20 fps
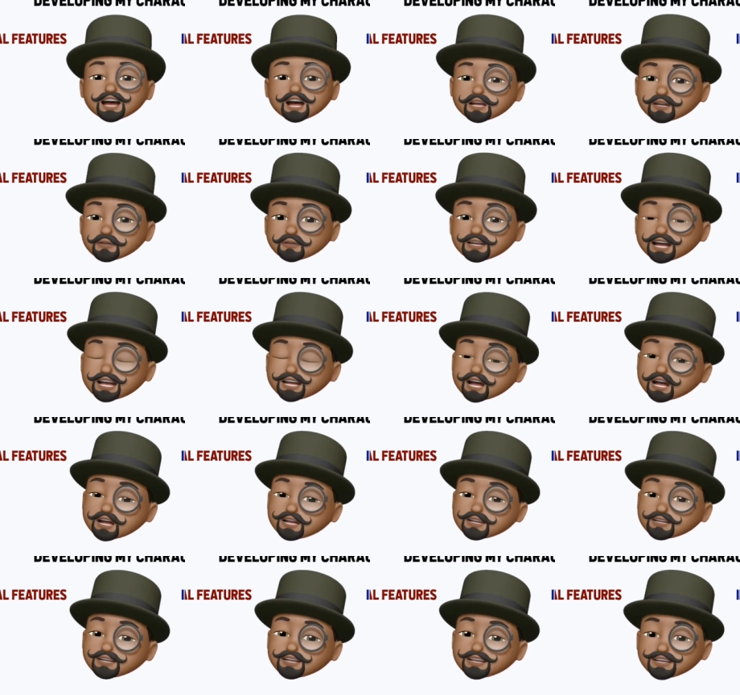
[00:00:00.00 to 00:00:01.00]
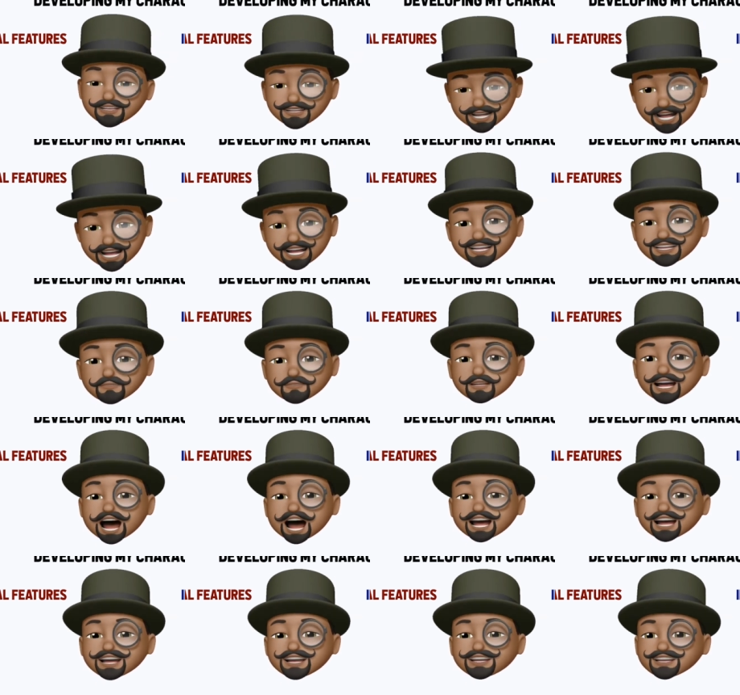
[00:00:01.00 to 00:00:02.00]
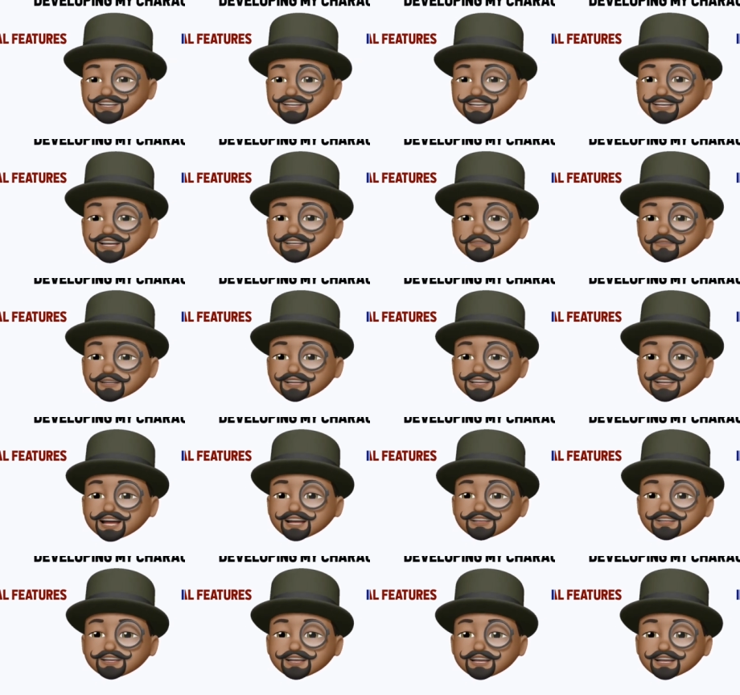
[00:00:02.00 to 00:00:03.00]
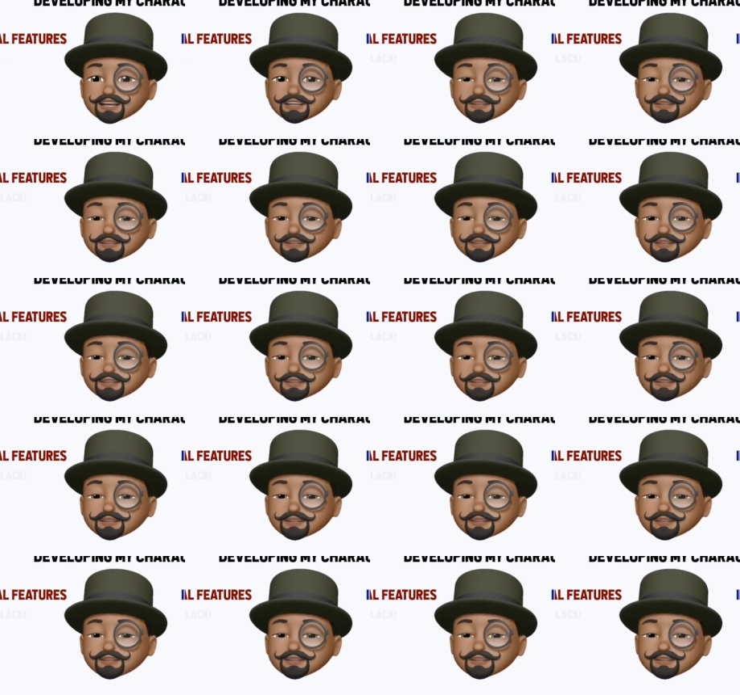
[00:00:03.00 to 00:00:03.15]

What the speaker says: We know that he's black, so let's put that on there.